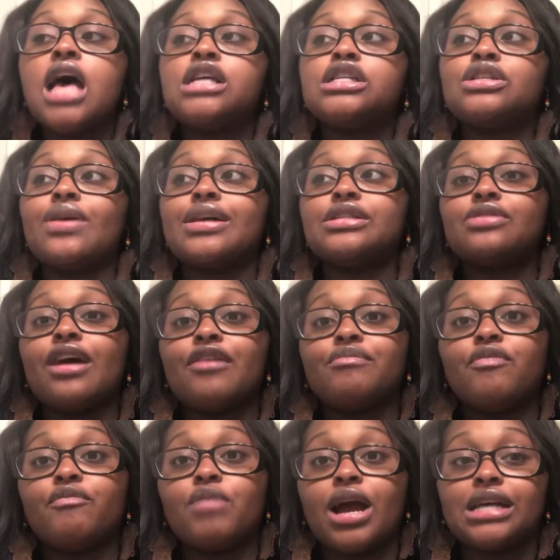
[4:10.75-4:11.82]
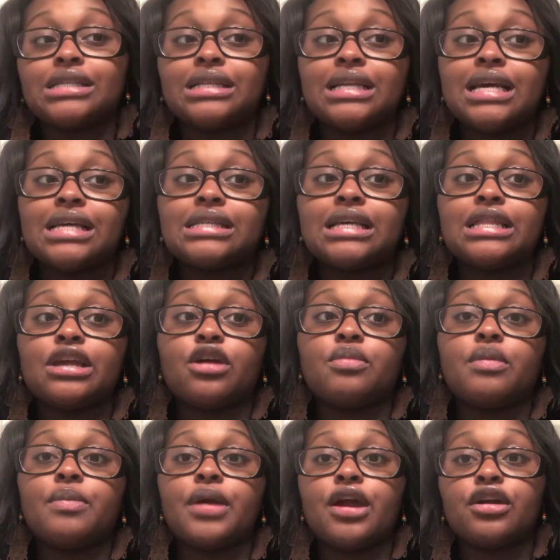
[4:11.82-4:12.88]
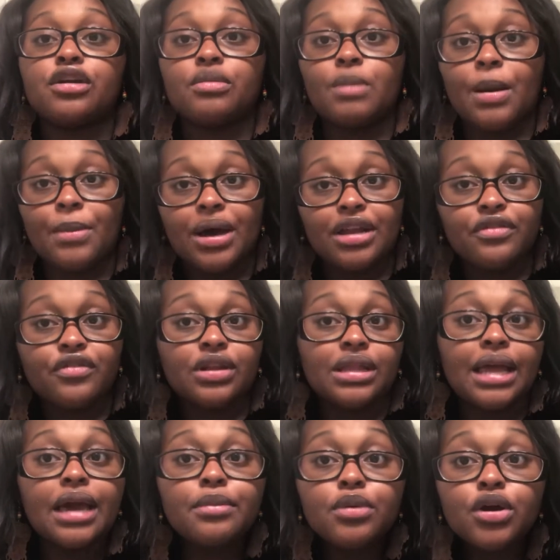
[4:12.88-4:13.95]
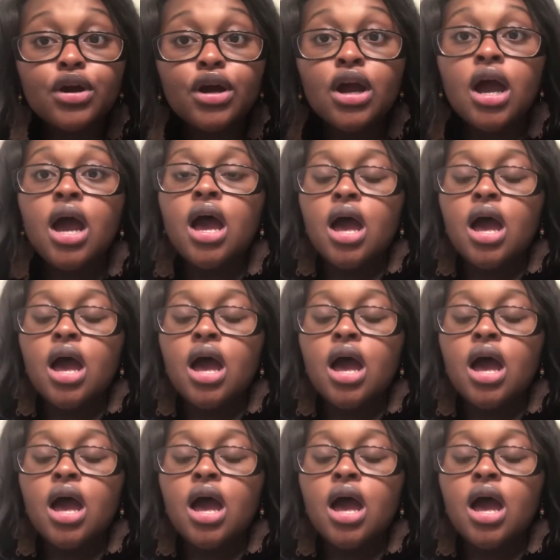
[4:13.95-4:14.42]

So I do have Braxton Hicks, and they are preparing my body for labor.